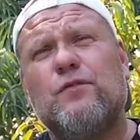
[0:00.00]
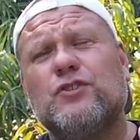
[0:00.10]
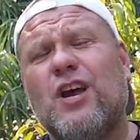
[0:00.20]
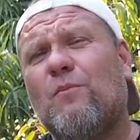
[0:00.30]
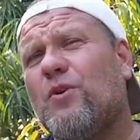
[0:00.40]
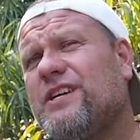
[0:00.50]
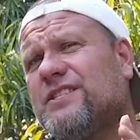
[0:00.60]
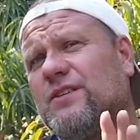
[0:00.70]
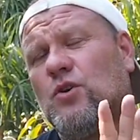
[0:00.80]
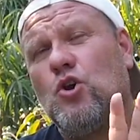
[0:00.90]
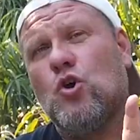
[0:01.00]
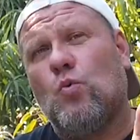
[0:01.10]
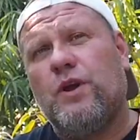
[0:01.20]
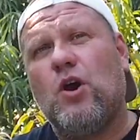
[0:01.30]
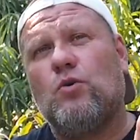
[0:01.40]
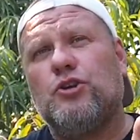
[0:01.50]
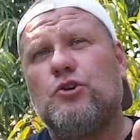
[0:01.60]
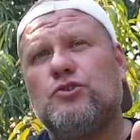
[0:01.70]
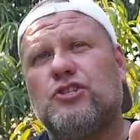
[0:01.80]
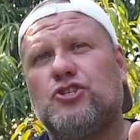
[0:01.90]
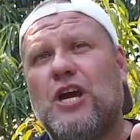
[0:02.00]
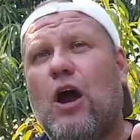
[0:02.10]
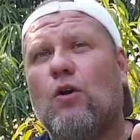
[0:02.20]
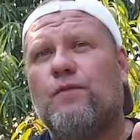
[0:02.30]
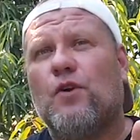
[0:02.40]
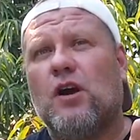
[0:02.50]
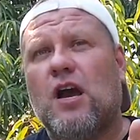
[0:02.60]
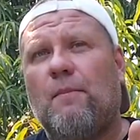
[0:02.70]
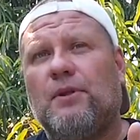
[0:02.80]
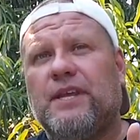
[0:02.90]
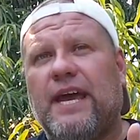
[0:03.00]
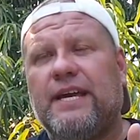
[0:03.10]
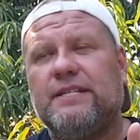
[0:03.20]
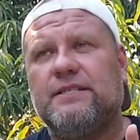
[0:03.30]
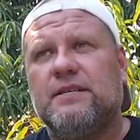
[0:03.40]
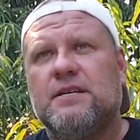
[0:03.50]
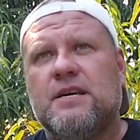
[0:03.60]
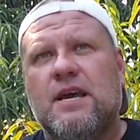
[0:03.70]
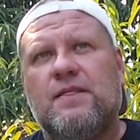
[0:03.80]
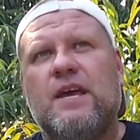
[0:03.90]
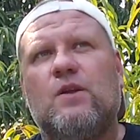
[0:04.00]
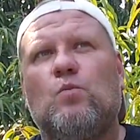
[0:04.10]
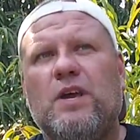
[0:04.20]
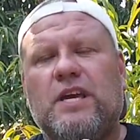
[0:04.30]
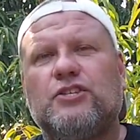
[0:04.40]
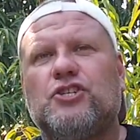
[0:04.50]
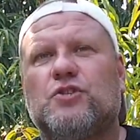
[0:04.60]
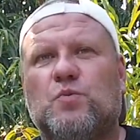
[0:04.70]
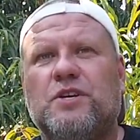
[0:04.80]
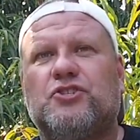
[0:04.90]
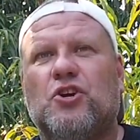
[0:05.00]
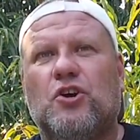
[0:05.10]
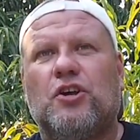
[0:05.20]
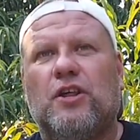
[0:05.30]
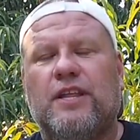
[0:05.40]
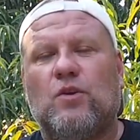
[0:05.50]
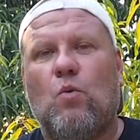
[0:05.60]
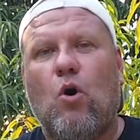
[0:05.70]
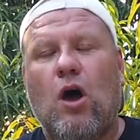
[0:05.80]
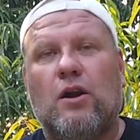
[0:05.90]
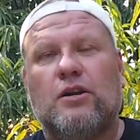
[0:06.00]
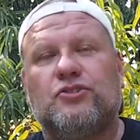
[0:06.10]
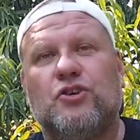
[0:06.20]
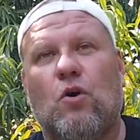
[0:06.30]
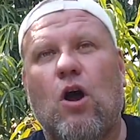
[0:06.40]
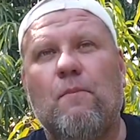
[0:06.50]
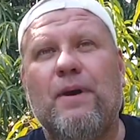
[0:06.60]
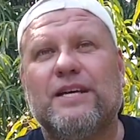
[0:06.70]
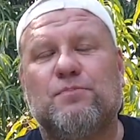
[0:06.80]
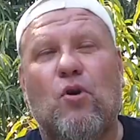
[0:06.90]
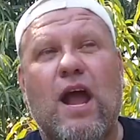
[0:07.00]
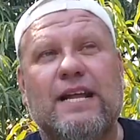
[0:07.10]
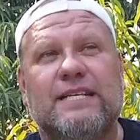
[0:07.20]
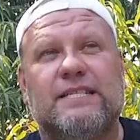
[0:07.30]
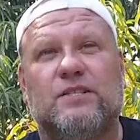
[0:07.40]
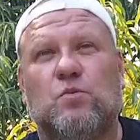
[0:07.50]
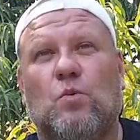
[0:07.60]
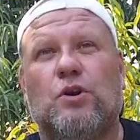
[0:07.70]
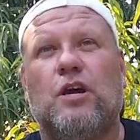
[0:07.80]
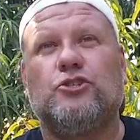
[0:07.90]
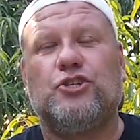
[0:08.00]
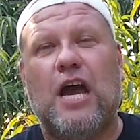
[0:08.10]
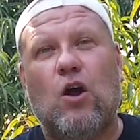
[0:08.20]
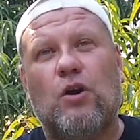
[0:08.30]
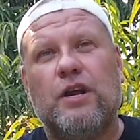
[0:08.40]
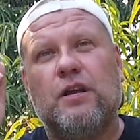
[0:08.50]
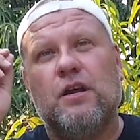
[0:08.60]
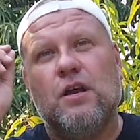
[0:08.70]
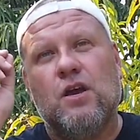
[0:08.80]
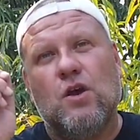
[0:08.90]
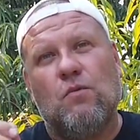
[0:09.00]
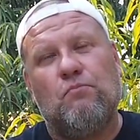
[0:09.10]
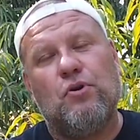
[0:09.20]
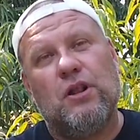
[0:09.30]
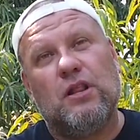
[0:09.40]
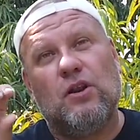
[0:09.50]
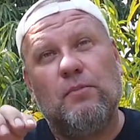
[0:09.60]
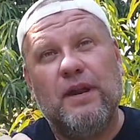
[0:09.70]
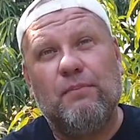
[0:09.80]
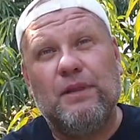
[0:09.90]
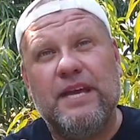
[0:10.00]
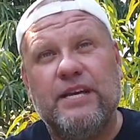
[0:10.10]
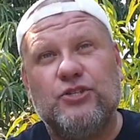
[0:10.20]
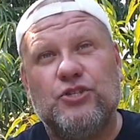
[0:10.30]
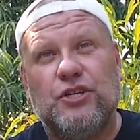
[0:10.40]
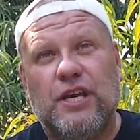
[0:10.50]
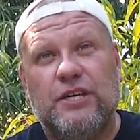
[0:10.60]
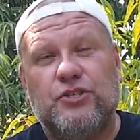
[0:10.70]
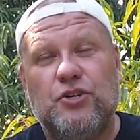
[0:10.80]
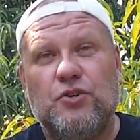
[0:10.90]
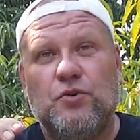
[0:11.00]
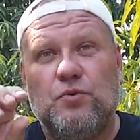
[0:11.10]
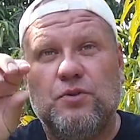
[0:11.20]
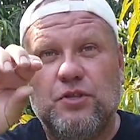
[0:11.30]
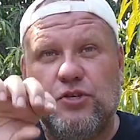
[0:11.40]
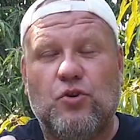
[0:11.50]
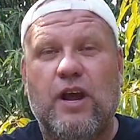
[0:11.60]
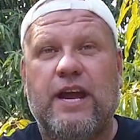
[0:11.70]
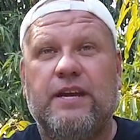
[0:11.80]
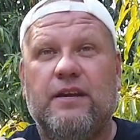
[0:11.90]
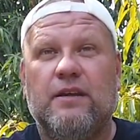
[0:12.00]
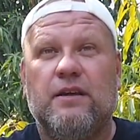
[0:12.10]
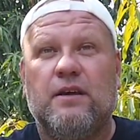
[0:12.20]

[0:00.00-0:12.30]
If for some reason we don't use the shower for a couple days, then we can just recirculate the water. And so our best practice is when we're done showering, put a little bit of bleach into the drain